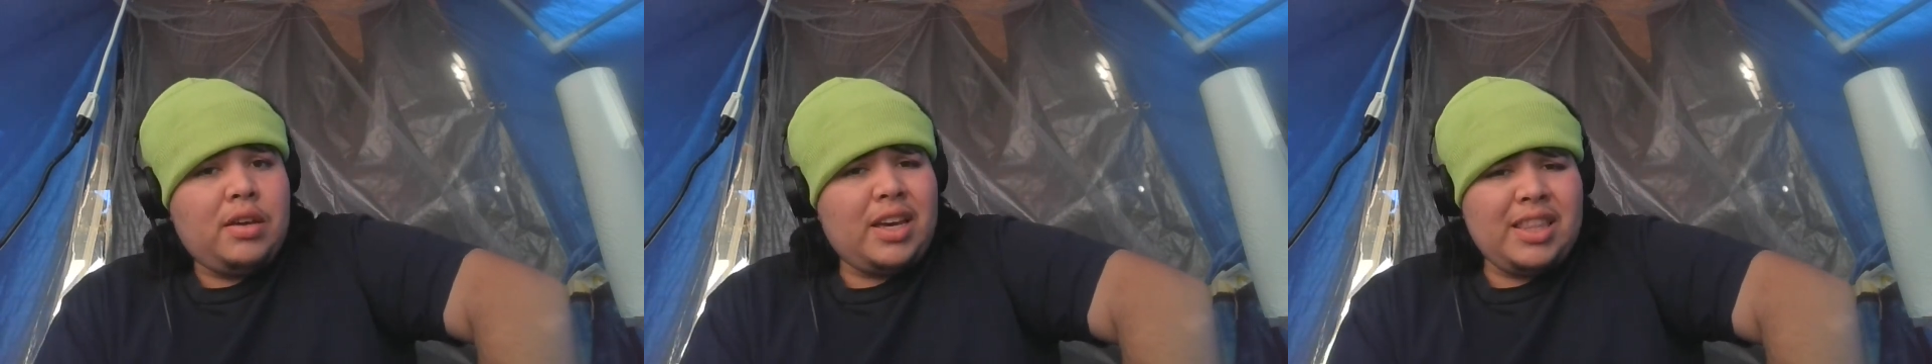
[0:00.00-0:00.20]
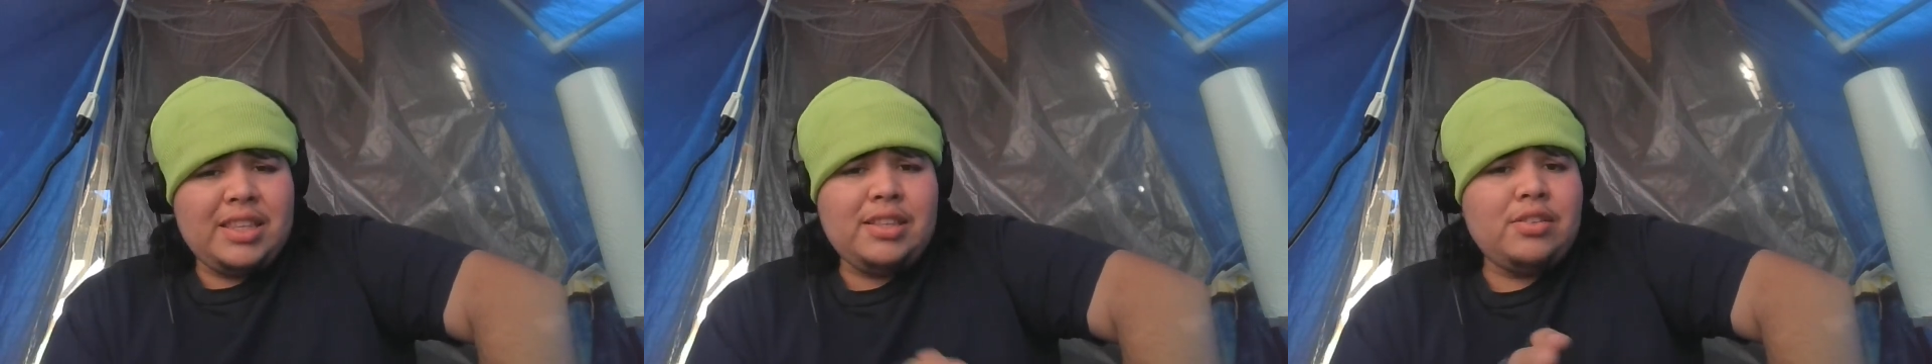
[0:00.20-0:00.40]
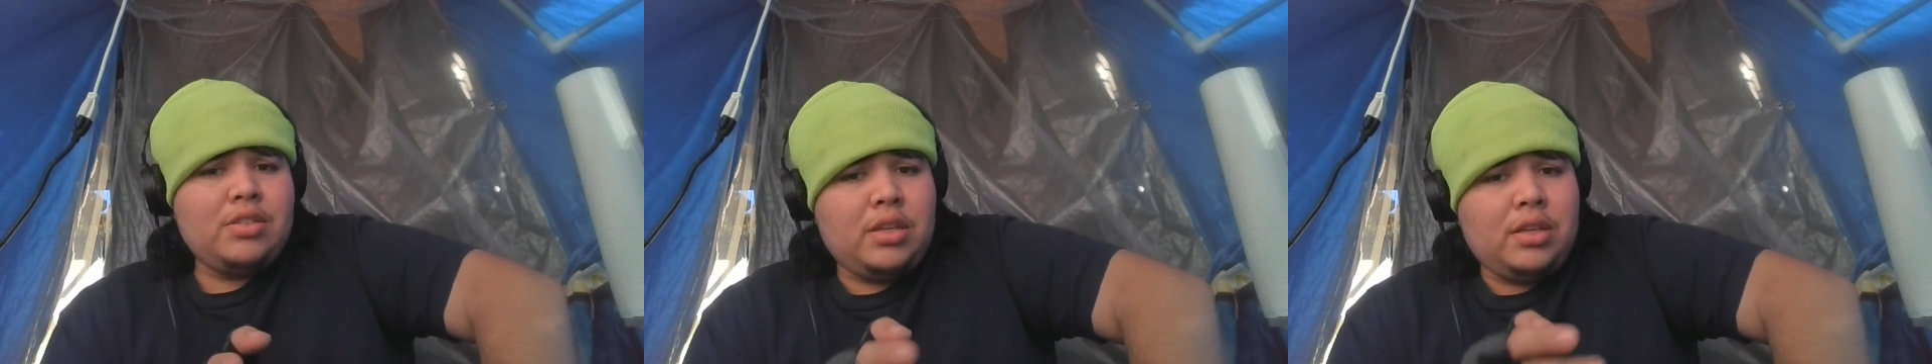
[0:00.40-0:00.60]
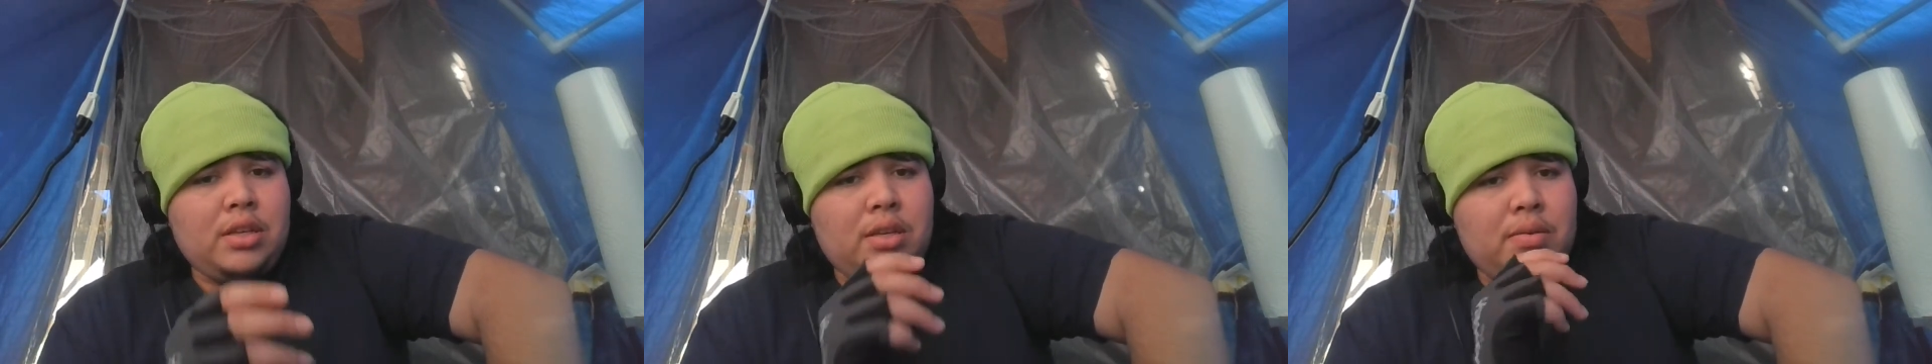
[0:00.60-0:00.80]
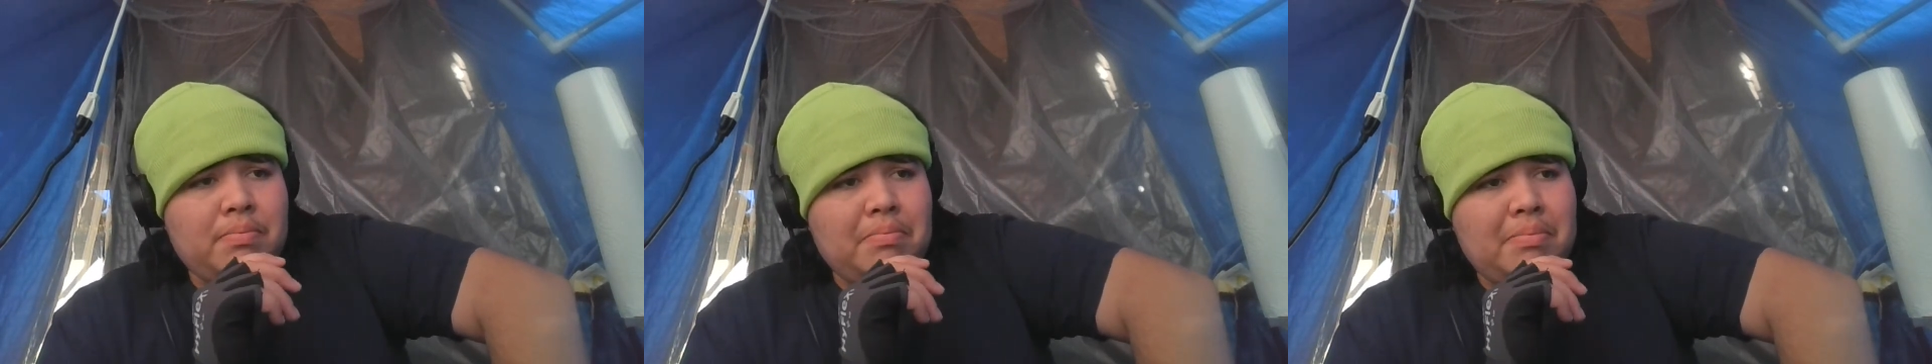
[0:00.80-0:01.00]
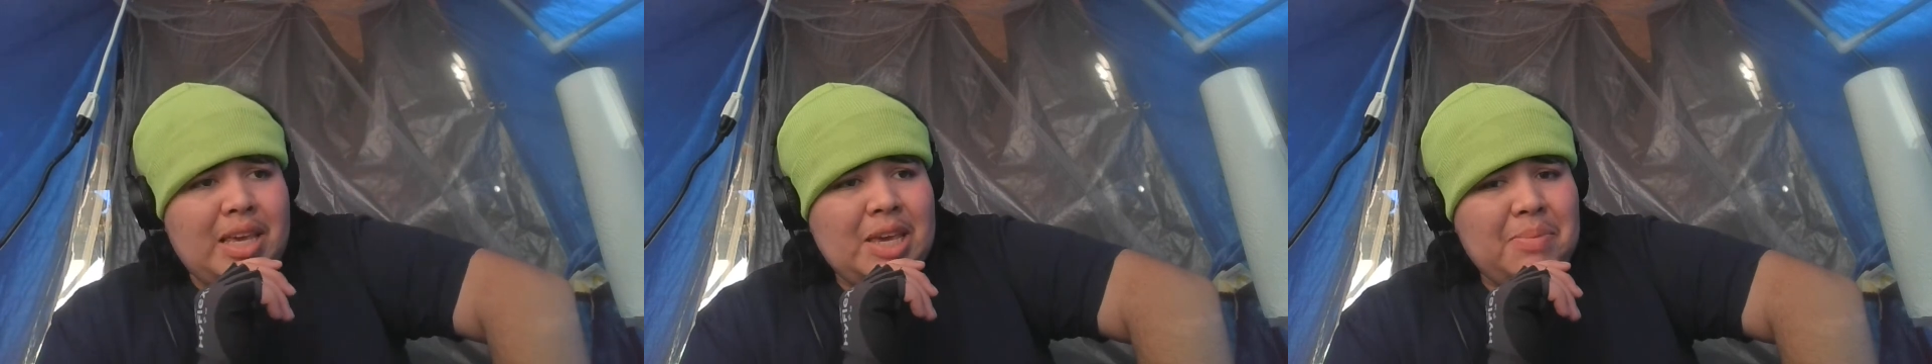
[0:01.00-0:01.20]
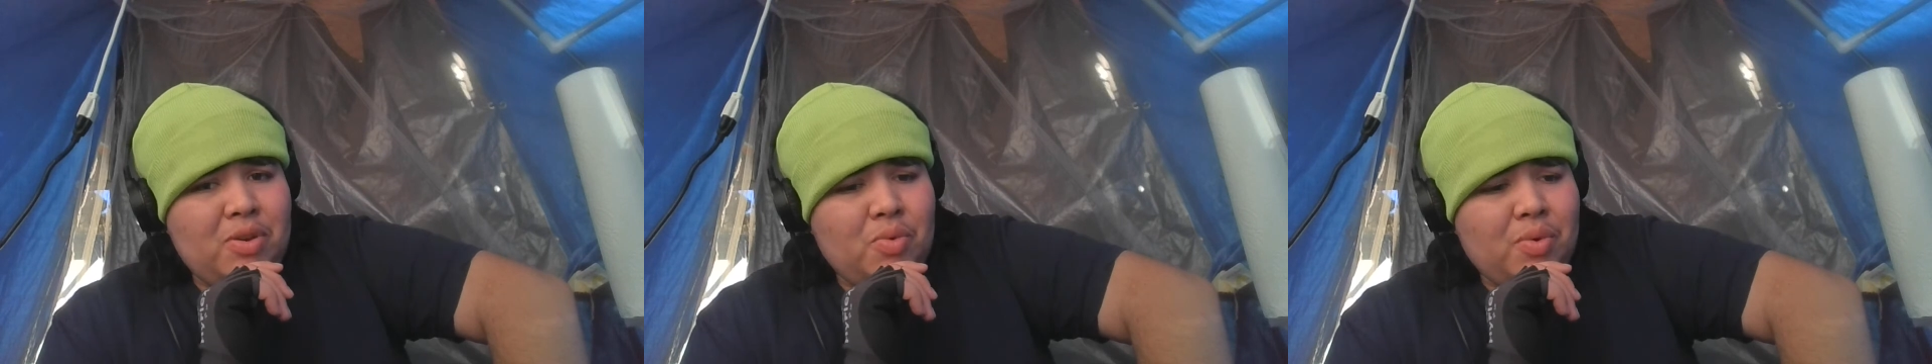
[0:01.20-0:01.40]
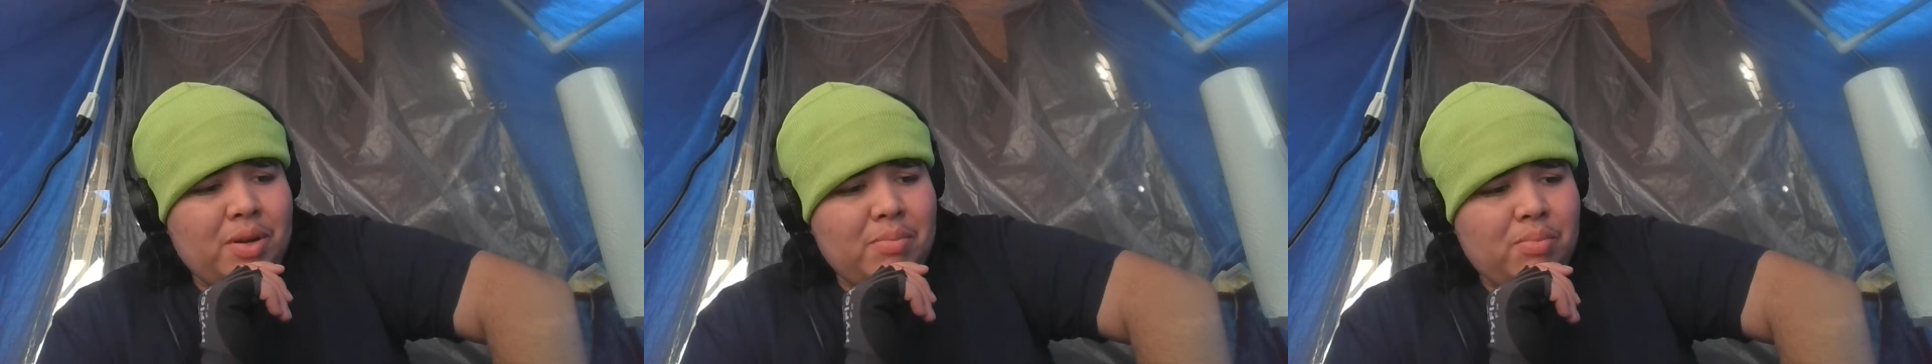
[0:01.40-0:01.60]
I think there's
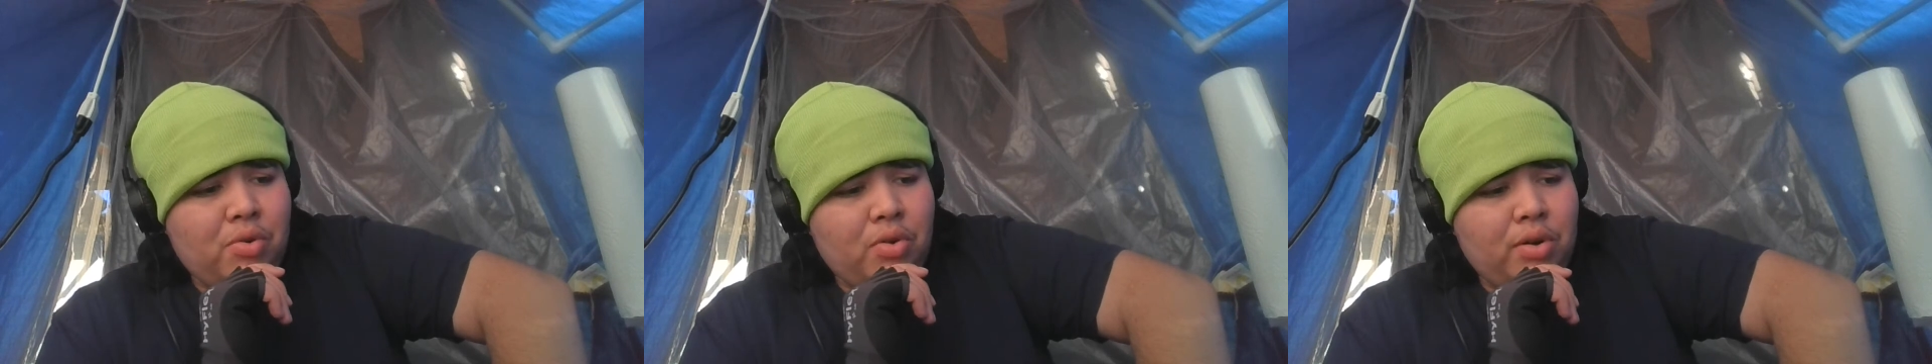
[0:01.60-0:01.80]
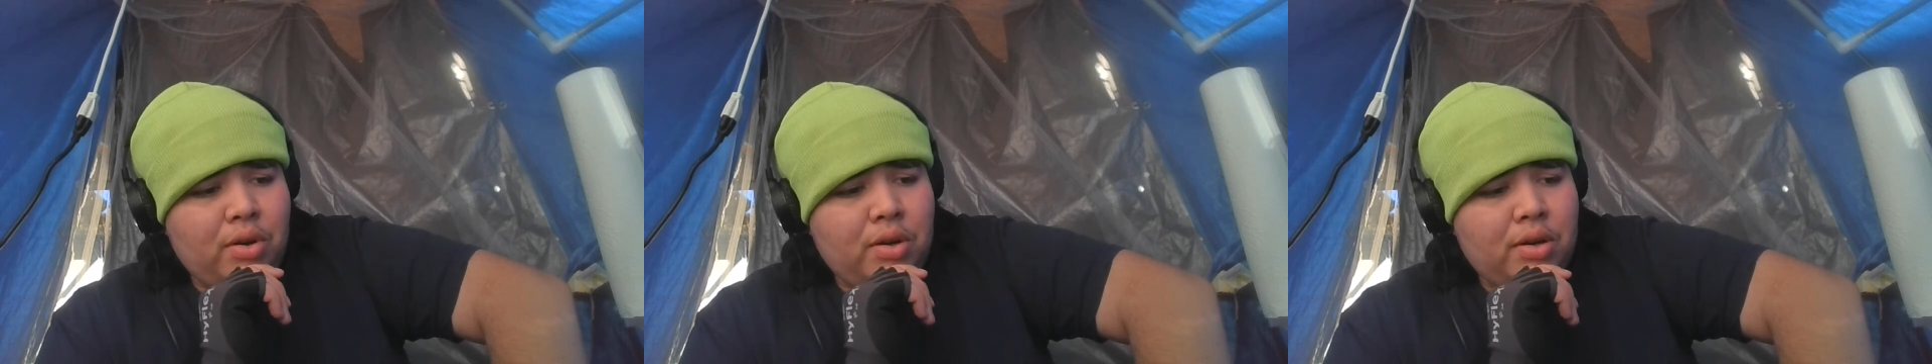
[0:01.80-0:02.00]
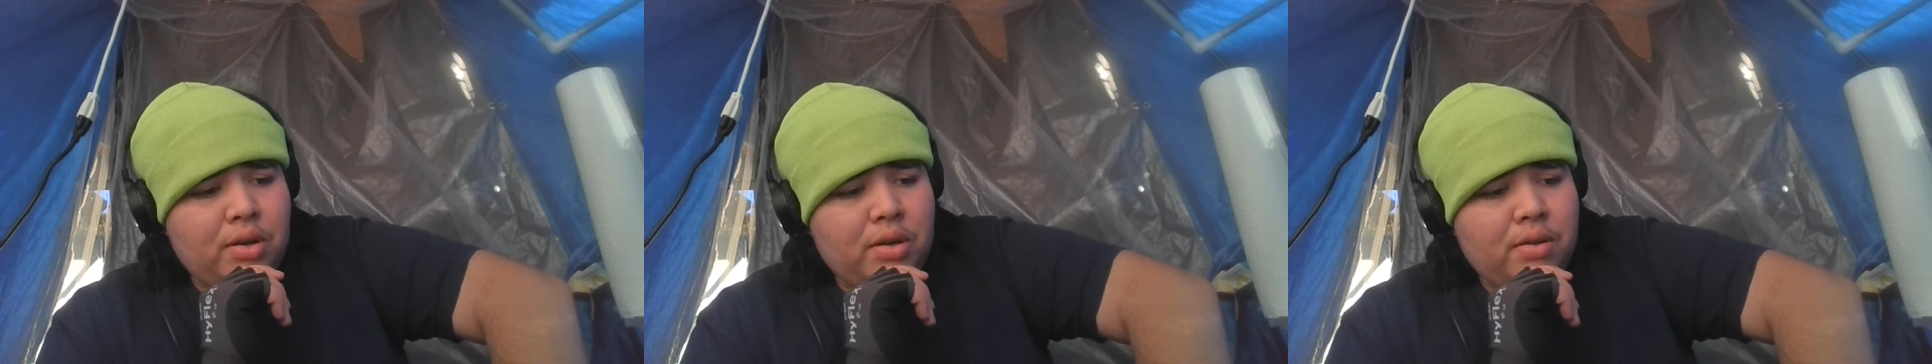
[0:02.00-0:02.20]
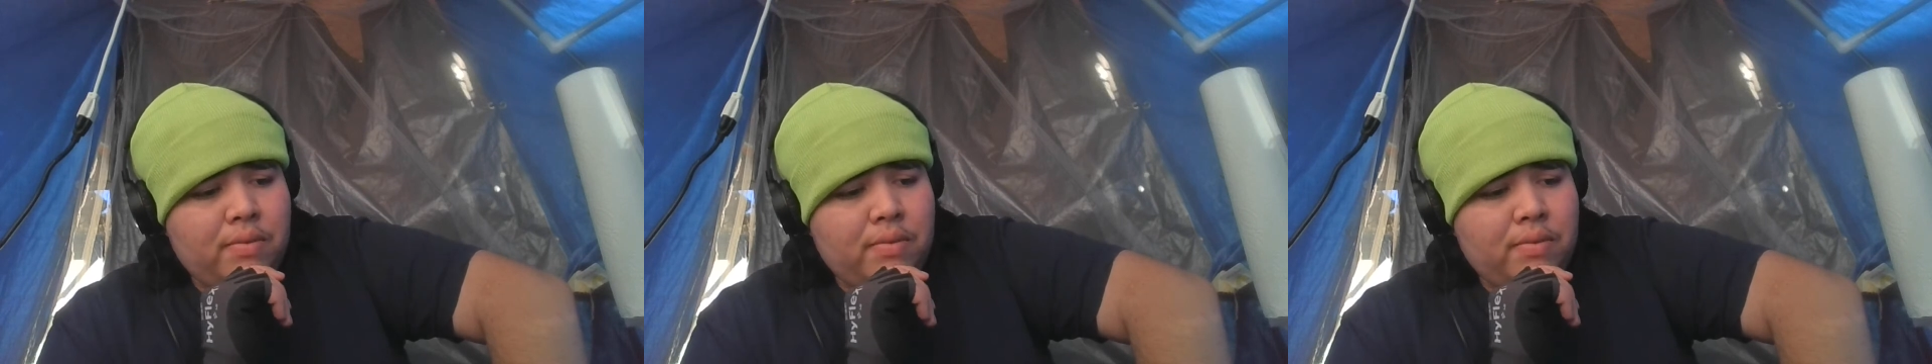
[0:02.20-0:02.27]
maybe one more.